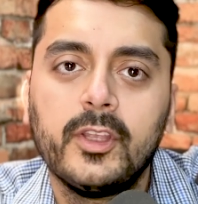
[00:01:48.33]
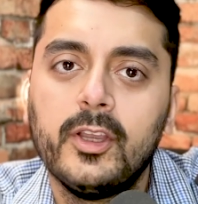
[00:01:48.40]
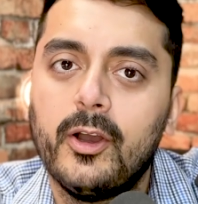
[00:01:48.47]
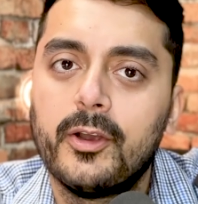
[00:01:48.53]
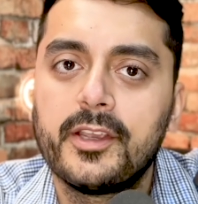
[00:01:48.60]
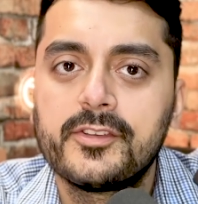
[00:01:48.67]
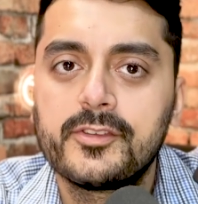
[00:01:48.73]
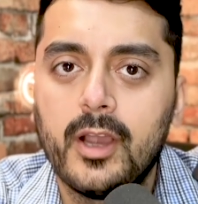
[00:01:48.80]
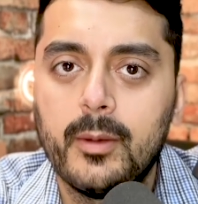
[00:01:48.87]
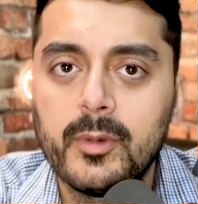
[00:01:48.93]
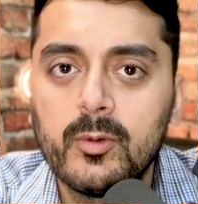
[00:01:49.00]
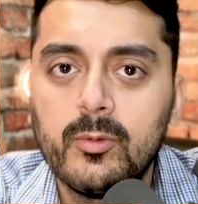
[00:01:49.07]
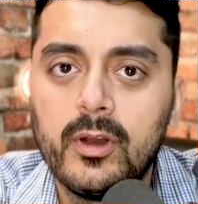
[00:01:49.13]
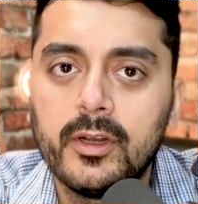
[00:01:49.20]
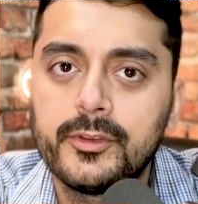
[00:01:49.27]
Okay, so I'm going
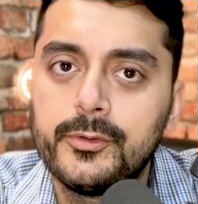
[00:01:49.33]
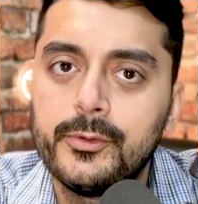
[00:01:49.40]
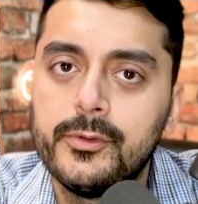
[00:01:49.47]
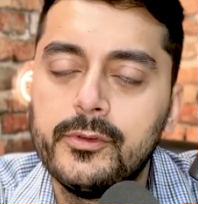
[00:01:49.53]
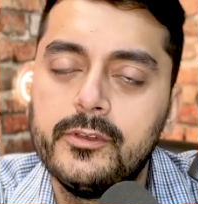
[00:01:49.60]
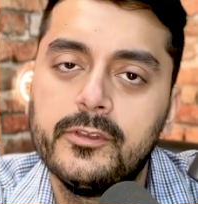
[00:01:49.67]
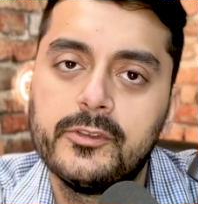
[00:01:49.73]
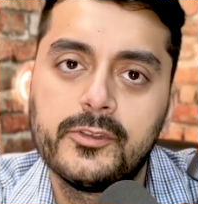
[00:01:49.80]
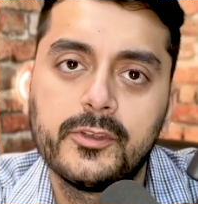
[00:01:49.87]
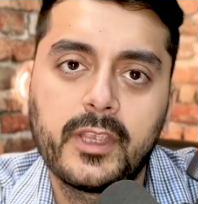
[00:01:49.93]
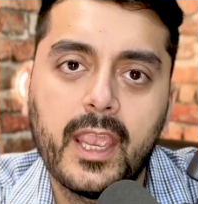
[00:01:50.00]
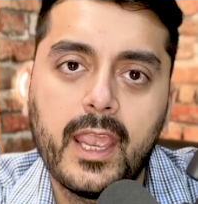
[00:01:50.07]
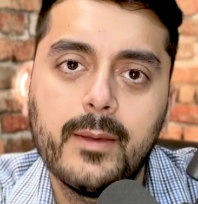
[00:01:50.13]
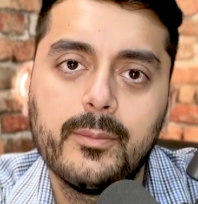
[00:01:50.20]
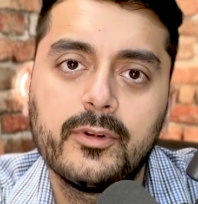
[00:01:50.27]
to walk through the Nusuk
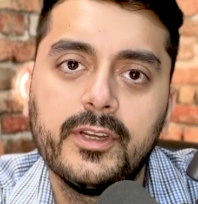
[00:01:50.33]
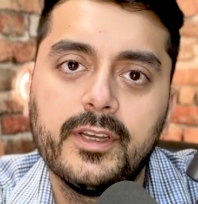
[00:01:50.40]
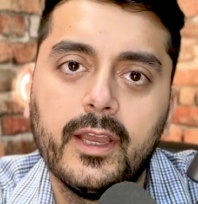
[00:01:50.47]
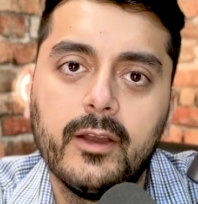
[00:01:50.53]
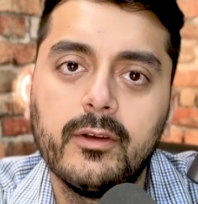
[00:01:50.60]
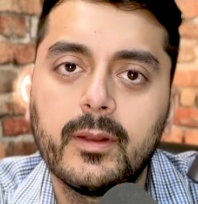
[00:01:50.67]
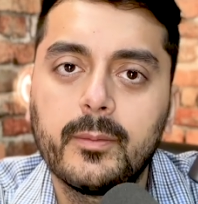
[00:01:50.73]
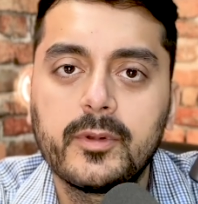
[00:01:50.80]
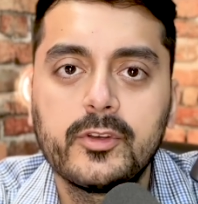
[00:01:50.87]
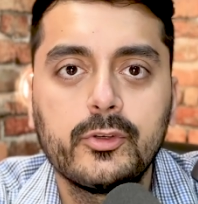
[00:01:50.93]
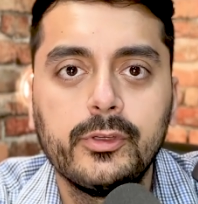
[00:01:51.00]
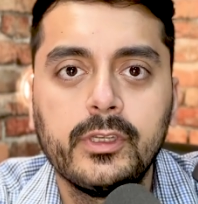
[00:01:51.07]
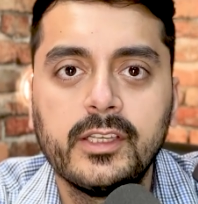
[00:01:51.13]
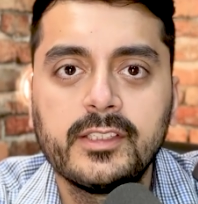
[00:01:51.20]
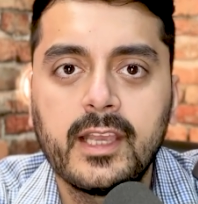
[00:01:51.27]
app right now, and I'm going to show
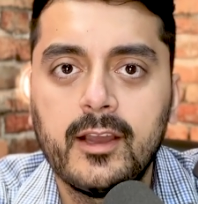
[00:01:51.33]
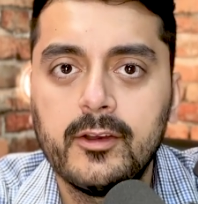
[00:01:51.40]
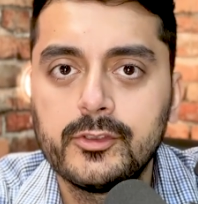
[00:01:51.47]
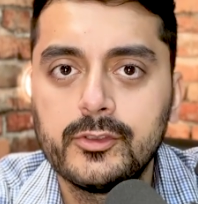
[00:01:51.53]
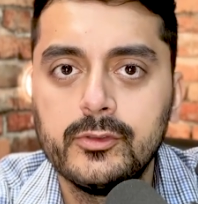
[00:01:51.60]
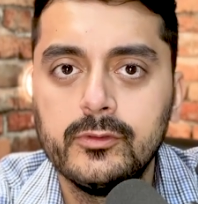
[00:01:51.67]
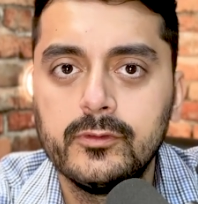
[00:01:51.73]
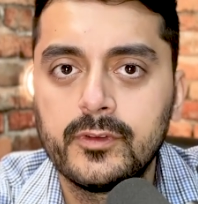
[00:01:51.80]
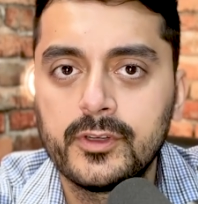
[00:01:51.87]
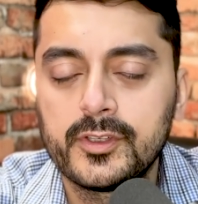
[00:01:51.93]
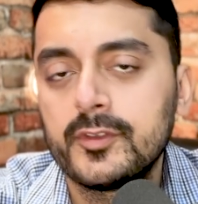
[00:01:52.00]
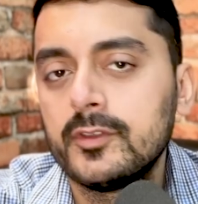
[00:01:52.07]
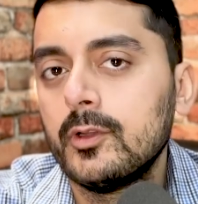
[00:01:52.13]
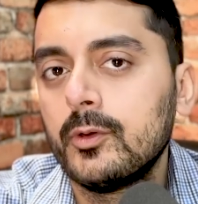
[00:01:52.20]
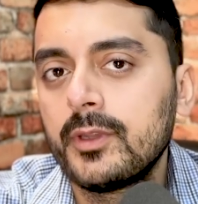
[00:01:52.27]
you guys how to
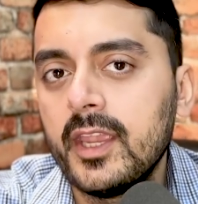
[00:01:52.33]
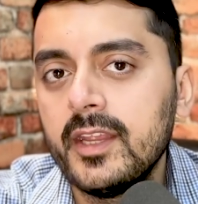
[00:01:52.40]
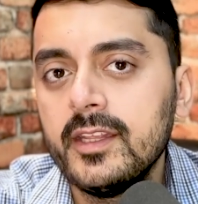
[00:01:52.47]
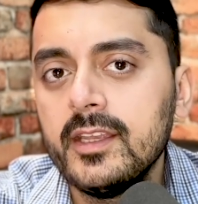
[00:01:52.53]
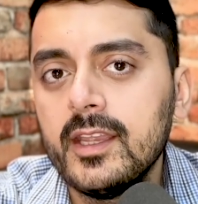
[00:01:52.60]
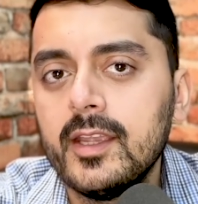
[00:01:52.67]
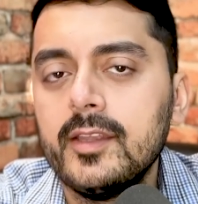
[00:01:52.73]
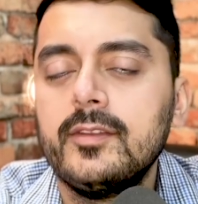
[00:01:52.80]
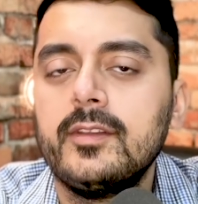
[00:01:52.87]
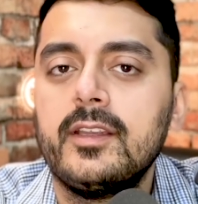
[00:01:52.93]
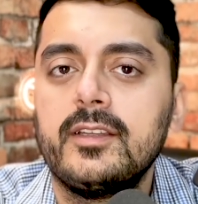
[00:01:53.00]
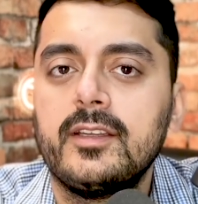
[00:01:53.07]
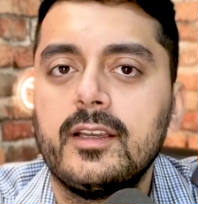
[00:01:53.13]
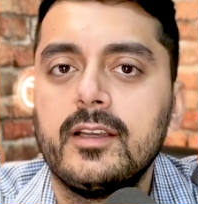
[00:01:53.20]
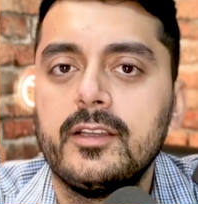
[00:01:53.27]
first locate it, and
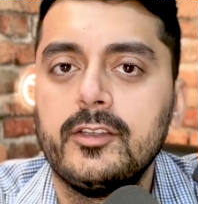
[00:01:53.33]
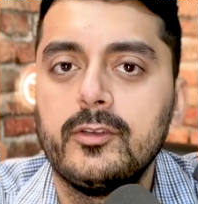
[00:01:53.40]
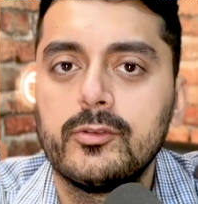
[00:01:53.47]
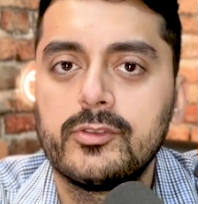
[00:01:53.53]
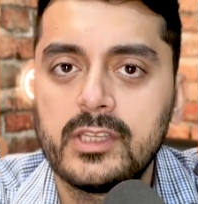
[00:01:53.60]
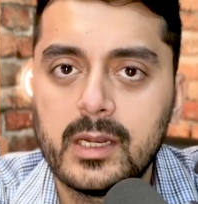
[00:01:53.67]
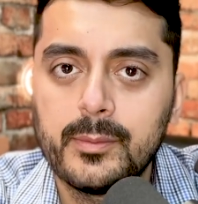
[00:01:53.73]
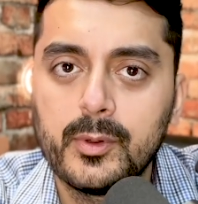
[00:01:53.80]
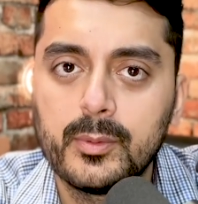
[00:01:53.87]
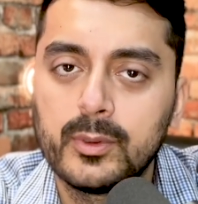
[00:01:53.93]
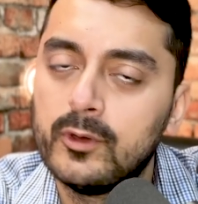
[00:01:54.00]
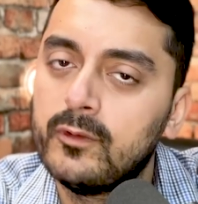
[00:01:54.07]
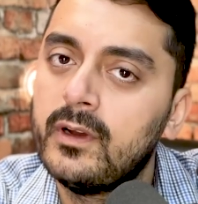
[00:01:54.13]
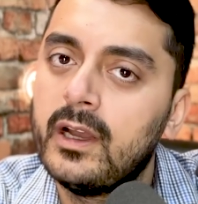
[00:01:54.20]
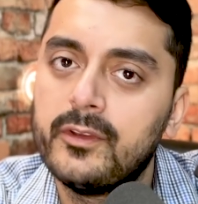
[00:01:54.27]
then, you know, set up your
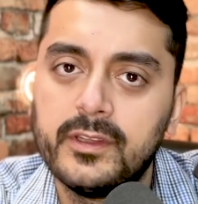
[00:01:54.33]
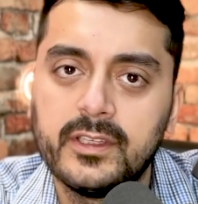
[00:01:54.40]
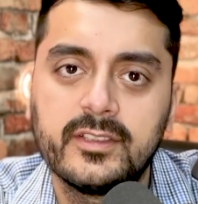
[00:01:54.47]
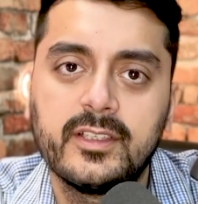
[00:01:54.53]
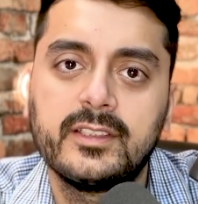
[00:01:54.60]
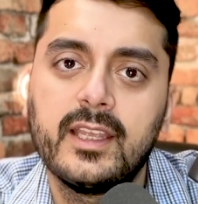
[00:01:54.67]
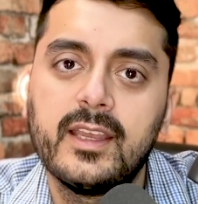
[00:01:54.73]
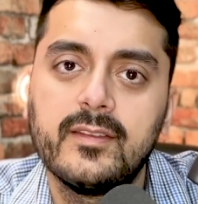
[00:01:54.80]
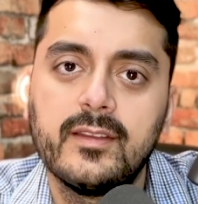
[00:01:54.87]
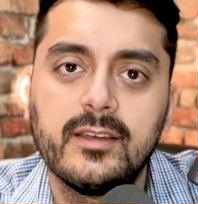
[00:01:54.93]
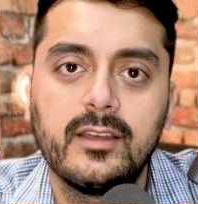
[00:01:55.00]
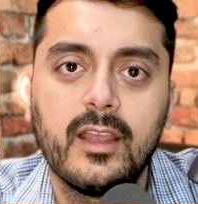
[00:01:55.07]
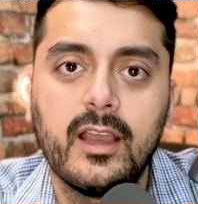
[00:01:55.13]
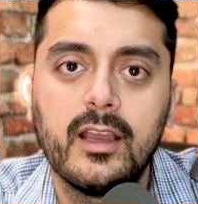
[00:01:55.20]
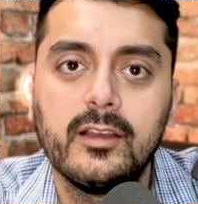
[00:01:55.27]
profile, things like that, and
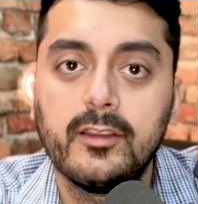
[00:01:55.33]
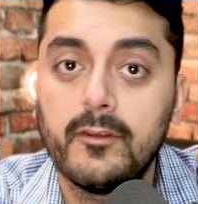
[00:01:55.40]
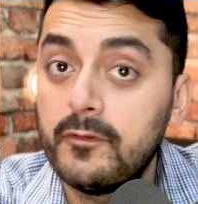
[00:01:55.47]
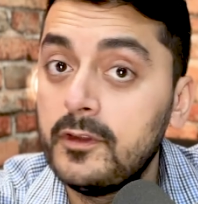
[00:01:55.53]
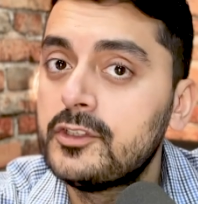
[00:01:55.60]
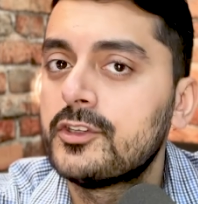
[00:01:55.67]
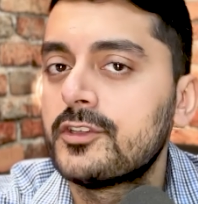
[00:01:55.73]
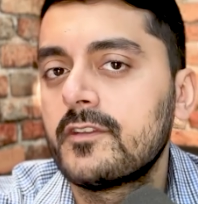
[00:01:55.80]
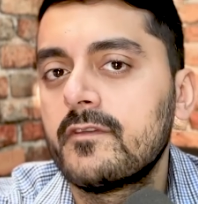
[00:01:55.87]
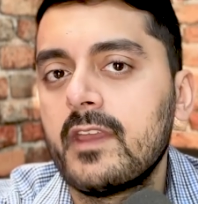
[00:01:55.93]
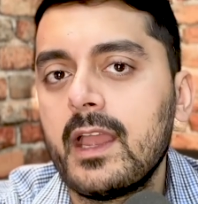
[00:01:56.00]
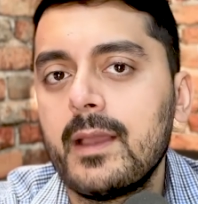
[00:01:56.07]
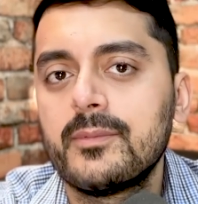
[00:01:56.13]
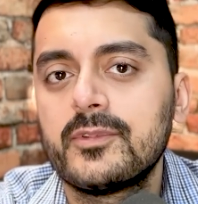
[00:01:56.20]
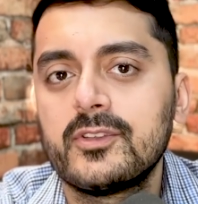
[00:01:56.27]
then the features of the
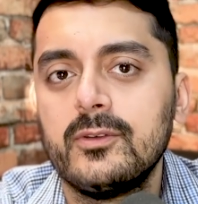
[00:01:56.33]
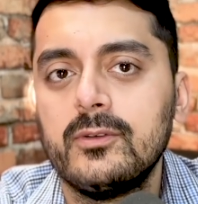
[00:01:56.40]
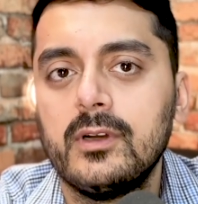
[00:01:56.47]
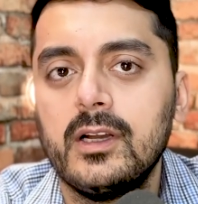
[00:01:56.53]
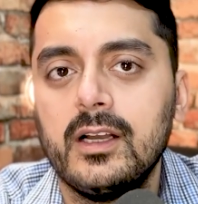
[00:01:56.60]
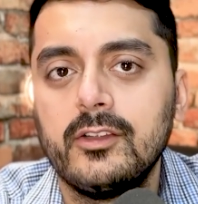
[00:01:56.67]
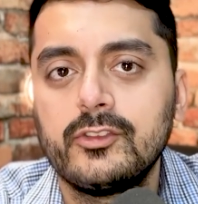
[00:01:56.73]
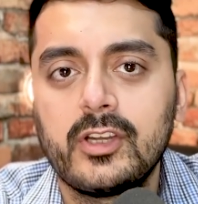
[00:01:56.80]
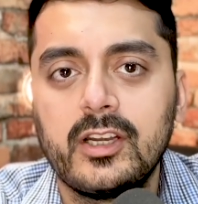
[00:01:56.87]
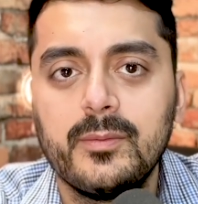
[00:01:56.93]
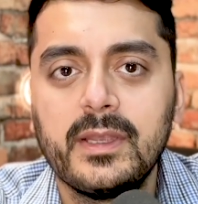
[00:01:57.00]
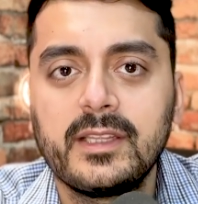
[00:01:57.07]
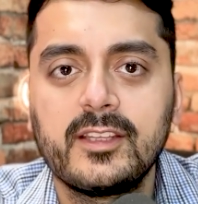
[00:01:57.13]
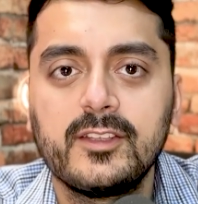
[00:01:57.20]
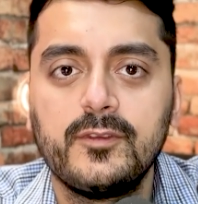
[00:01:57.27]
app. So I'll try to
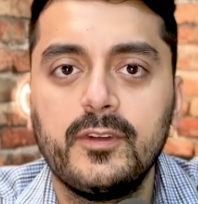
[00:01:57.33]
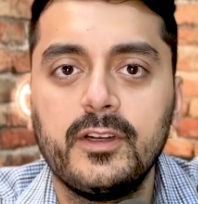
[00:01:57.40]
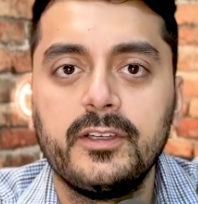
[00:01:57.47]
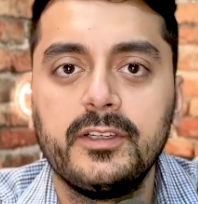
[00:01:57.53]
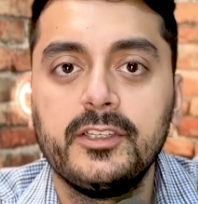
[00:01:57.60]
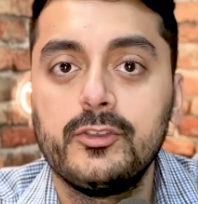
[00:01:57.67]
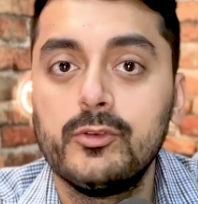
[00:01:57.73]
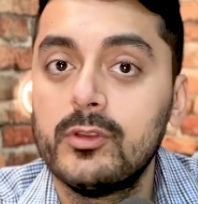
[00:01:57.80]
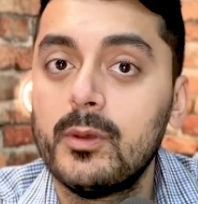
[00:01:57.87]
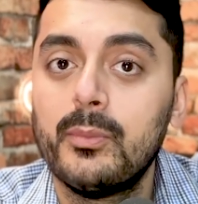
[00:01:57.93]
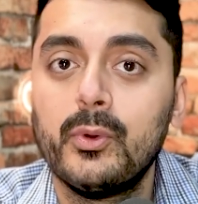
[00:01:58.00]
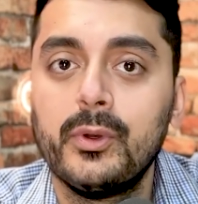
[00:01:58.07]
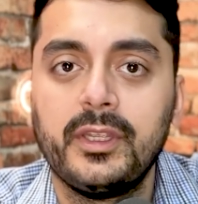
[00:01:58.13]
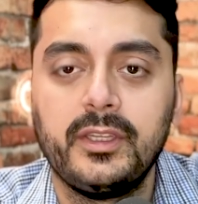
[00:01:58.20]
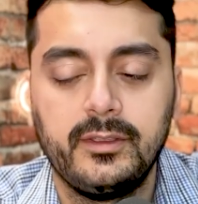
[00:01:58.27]
make this very to the
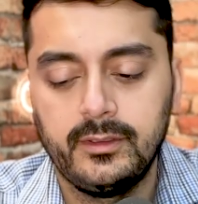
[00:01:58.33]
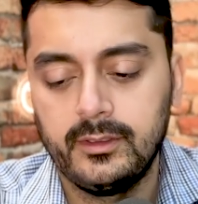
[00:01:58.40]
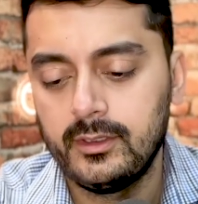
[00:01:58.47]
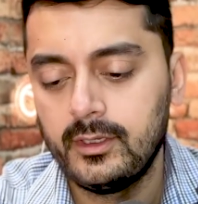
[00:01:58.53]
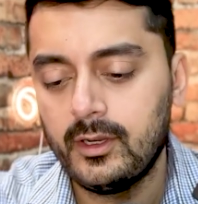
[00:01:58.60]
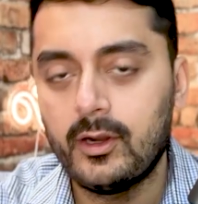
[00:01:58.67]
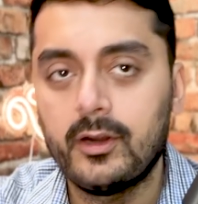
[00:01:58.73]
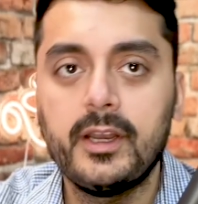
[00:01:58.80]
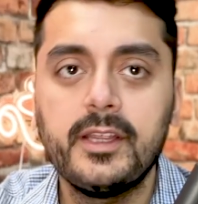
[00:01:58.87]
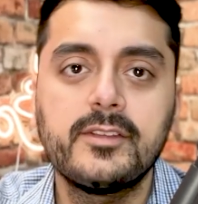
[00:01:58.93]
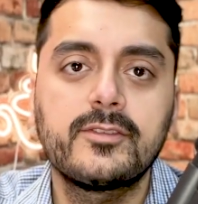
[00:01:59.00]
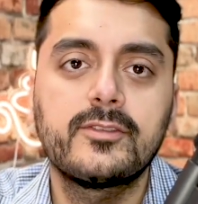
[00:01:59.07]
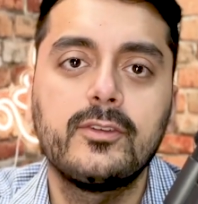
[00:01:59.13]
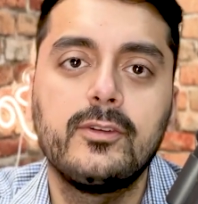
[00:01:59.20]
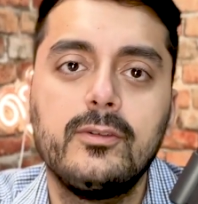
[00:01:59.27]
point. All right,
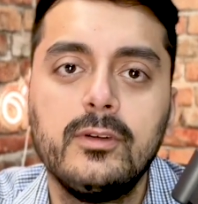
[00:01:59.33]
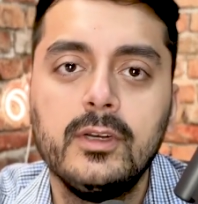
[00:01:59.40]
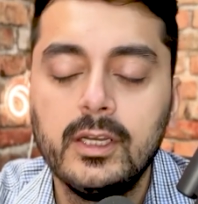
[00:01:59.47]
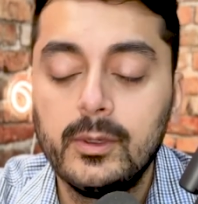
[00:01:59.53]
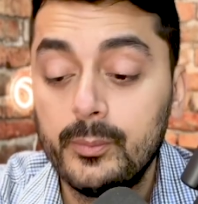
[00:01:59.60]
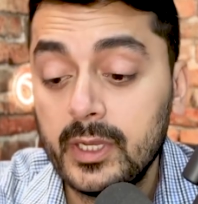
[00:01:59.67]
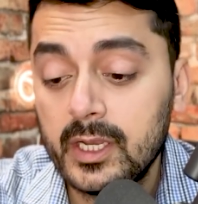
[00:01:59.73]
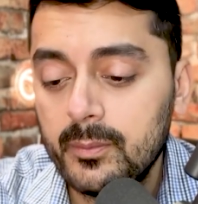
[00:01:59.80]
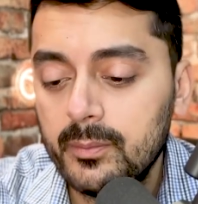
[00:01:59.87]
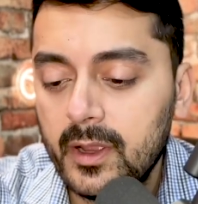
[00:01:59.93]
so pick up